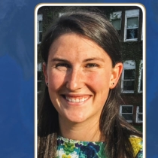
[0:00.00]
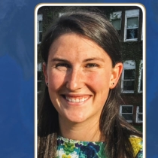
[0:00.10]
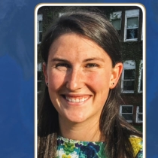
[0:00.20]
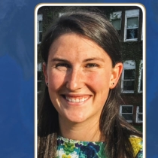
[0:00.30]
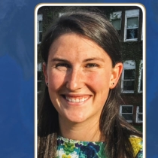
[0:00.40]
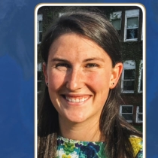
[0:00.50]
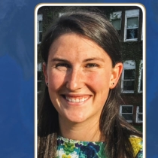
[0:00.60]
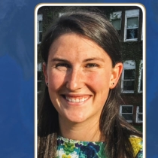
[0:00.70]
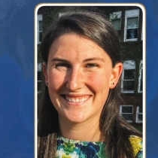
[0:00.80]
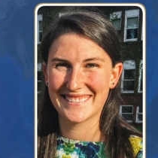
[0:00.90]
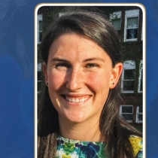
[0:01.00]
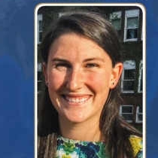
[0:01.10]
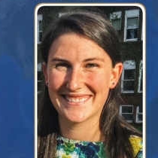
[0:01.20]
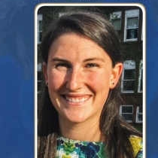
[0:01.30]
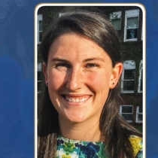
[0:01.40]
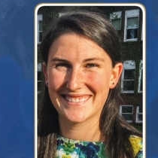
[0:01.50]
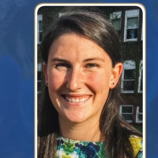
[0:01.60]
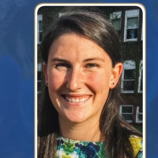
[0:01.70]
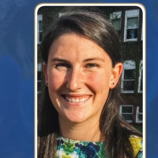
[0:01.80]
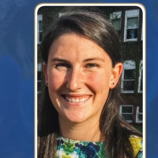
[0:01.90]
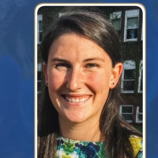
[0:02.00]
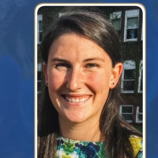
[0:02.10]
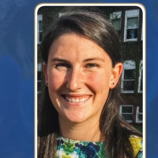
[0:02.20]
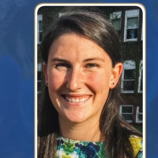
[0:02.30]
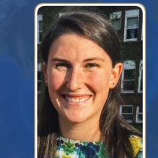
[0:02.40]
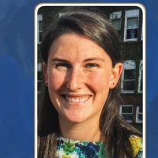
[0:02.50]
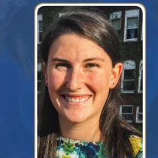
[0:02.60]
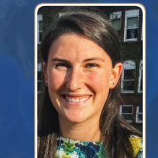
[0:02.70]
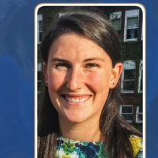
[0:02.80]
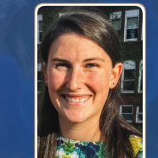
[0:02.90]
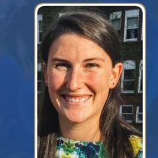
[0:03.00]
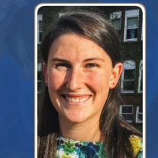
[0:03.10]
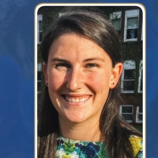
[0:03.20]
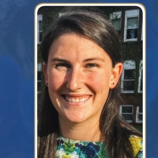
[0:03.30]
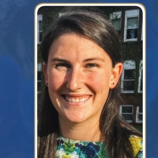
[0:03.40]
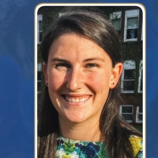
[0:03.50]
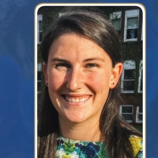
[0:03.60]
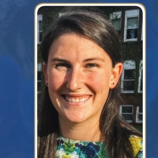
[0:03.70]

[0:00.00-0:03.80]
(no one is talking)